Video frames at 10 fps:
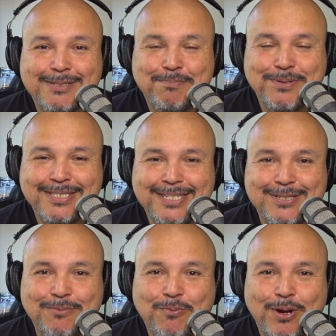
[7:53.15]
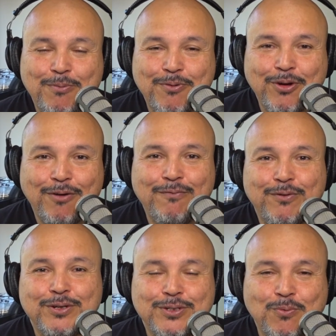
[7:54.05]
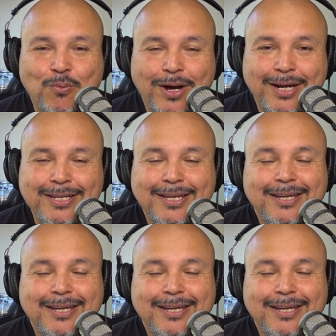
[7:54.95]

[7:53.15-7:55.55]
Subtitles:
position where we've got version 1,